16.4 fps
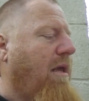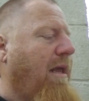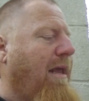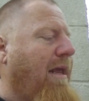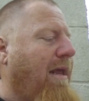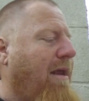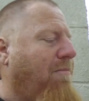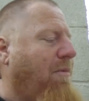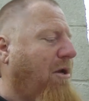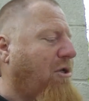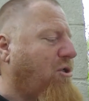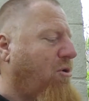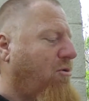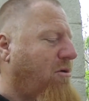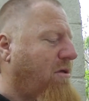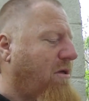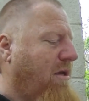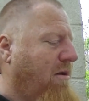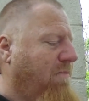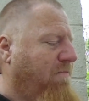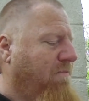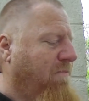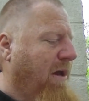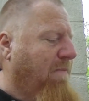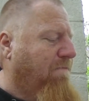and I'm not sure what,
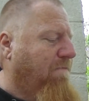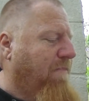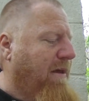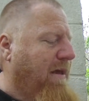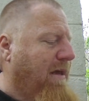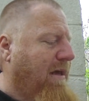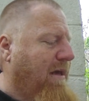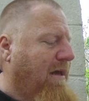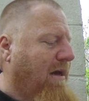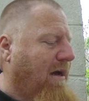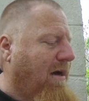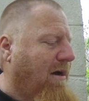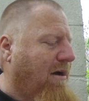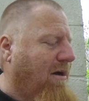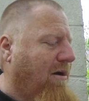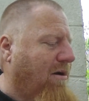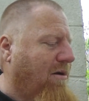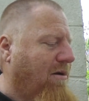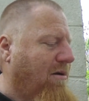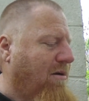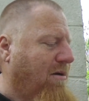it might be uh,